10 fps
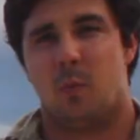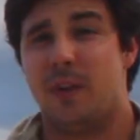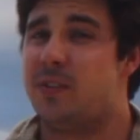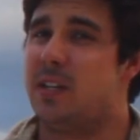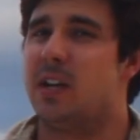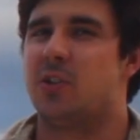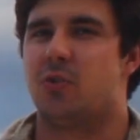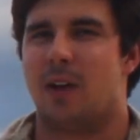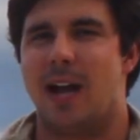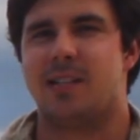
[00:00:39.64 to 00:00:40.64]
We've seen a
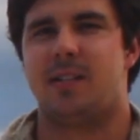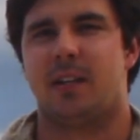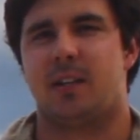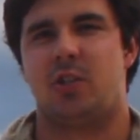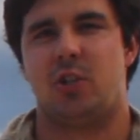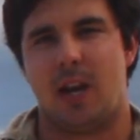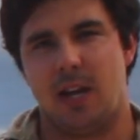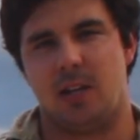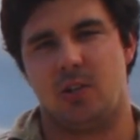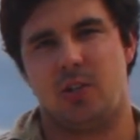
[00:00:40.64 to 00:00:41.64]
drastic
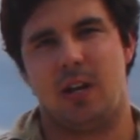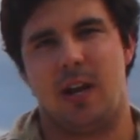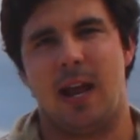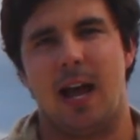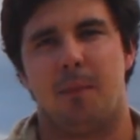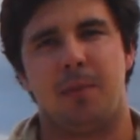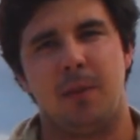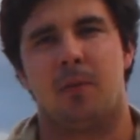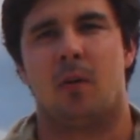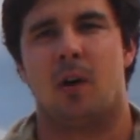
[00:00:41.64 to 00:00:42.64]
change in how
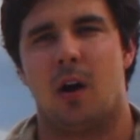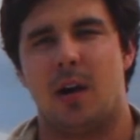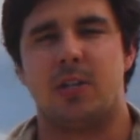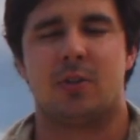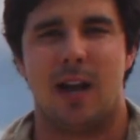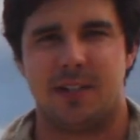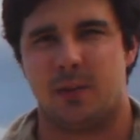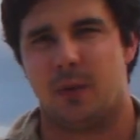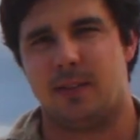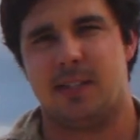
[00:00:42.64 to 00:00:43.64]
people are
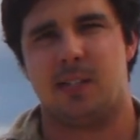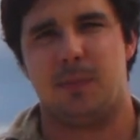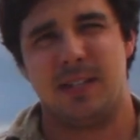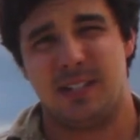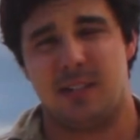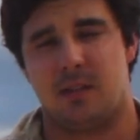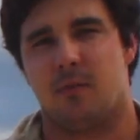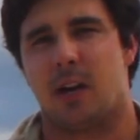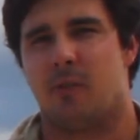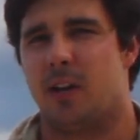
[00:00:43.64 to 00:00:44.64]
interacting with these species in
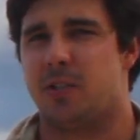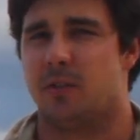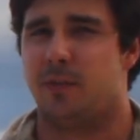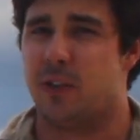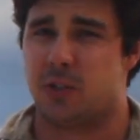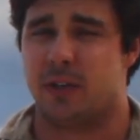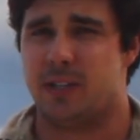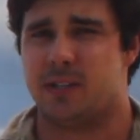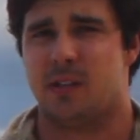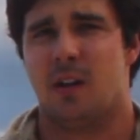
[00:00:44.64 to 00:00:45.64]
recreational
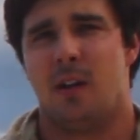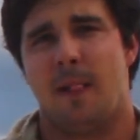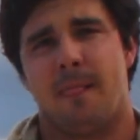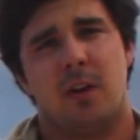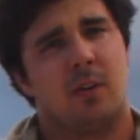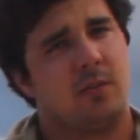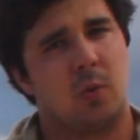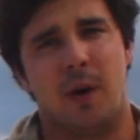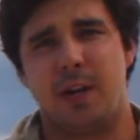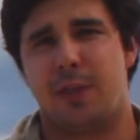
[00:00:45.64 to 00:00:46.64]
fisheries.
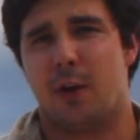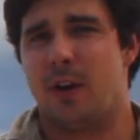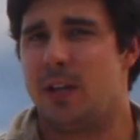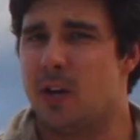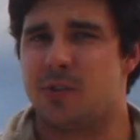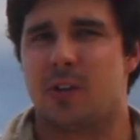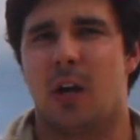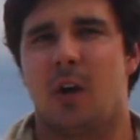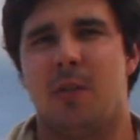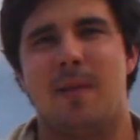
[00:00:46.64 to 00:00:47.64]
20, 30 years
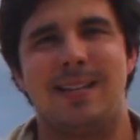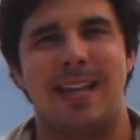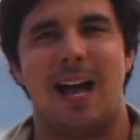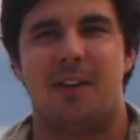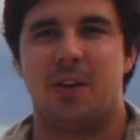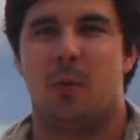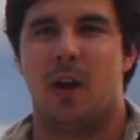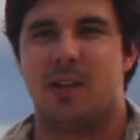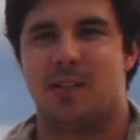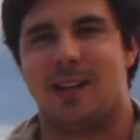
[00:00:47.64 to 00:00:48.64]
ago, the mentality
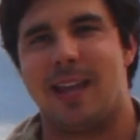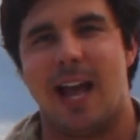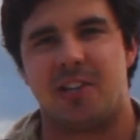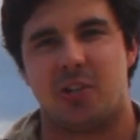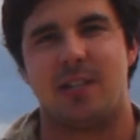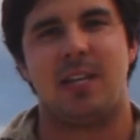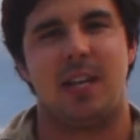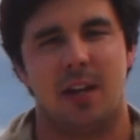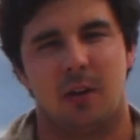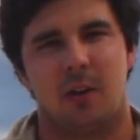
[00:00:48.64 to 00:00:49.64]
was a catch and
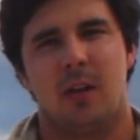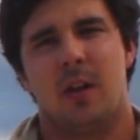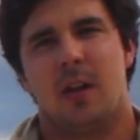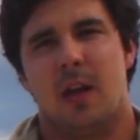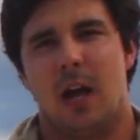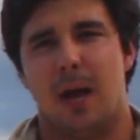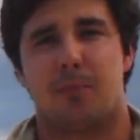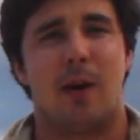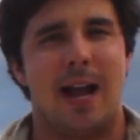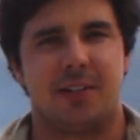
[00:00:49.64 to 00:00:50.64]
kill uh,
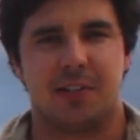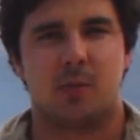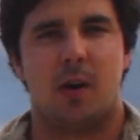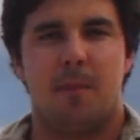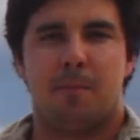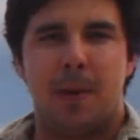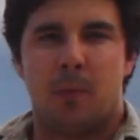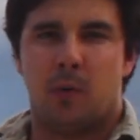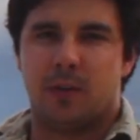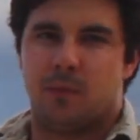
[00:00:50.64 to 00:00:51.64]
practice where
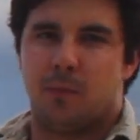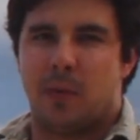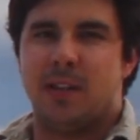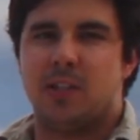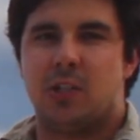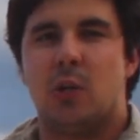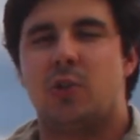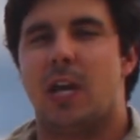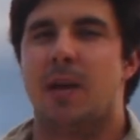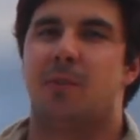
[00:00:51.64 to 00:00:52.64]
people would bring these
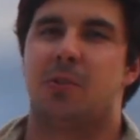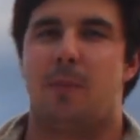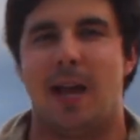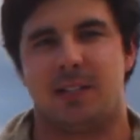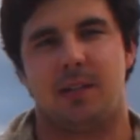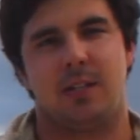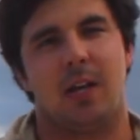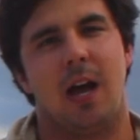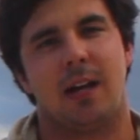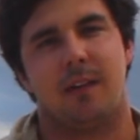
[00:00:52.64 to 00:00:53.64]
huge animals back to the
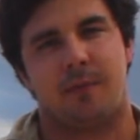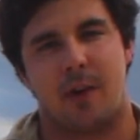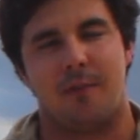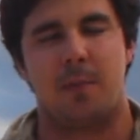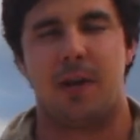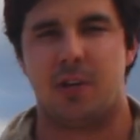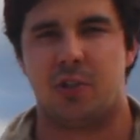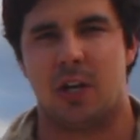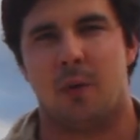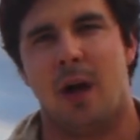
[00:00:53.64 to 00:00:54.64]
dock for everybody to
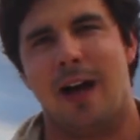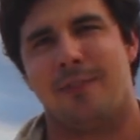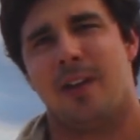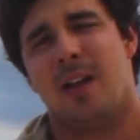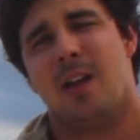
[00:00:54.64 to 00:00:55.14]
show off.